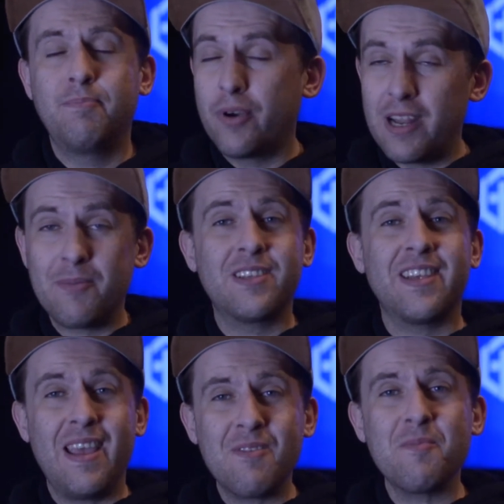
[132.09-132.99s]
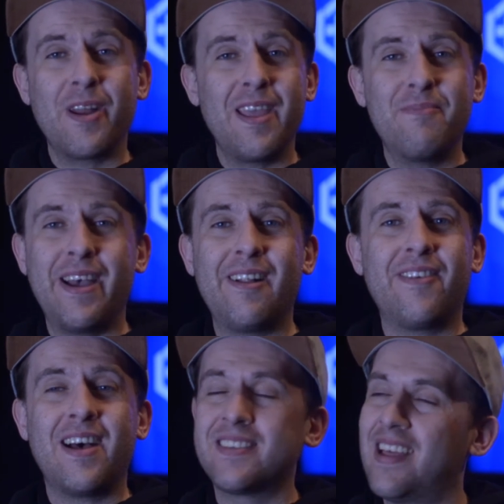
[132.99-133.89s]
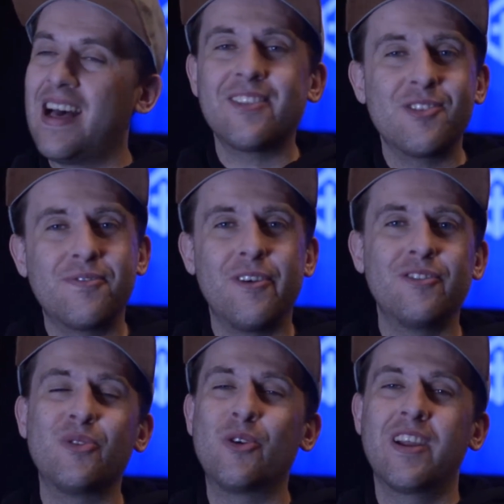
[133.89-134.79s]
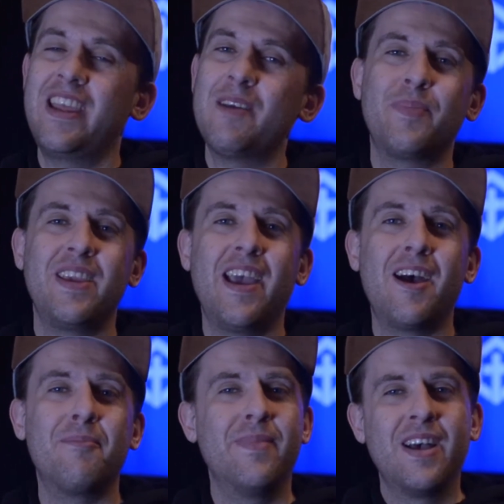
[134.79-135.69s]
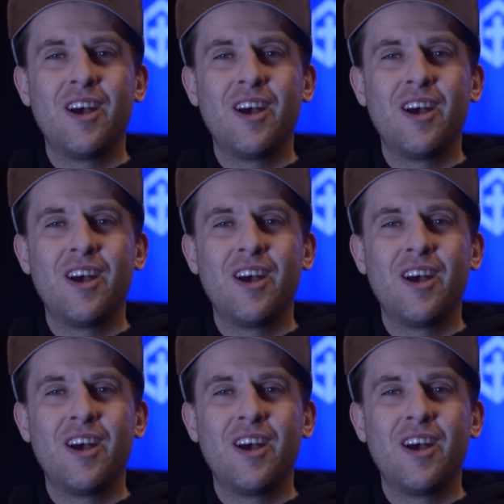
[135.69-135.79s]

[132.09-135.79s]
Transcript: pretty much everybody in Belfast at their front door, 8 p.m.,